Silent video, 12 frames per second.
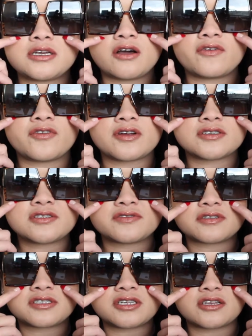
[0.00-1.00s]
covers
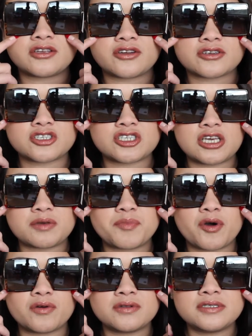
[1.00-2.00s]
till your
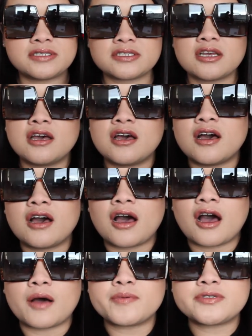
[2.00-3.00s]
cheekbones
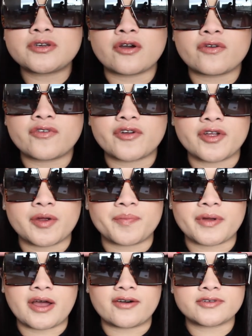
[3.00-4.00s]
up to over your
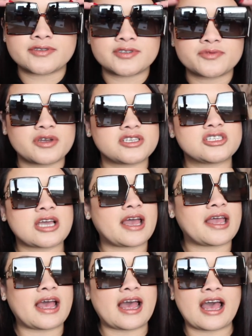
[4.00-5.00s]
brows, which
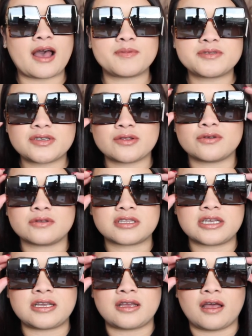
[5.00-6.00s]
I
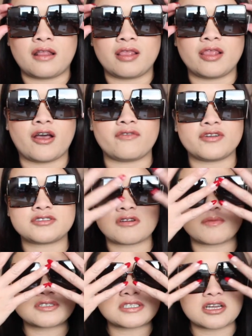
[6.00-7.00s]
absolutely love. It's
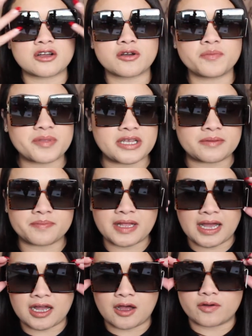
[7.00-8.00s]
almost like a complete
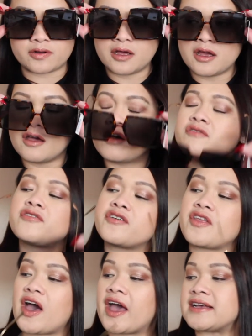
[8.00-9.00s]
blackout for
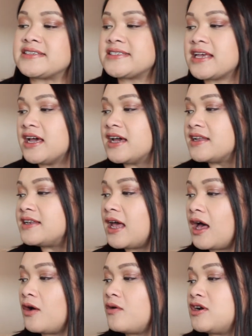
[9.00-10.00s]
the eyes.
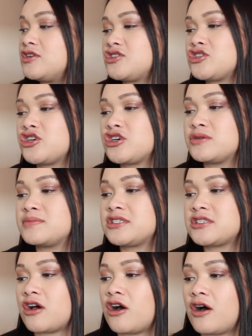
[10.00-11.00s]
Now, in
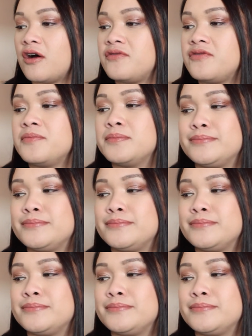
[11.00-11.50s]
terms of